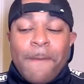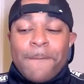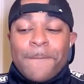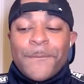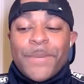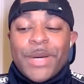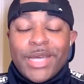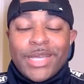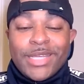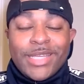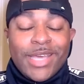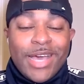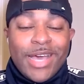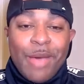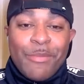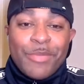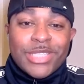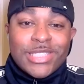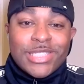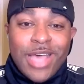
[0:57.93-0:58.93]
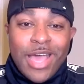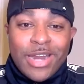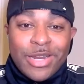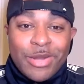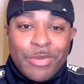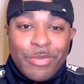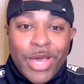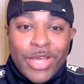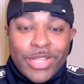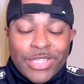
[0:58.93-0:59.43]
But yeah, I'm excited
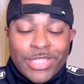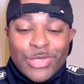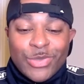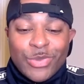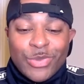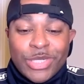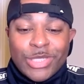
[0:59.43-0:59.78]
about this one.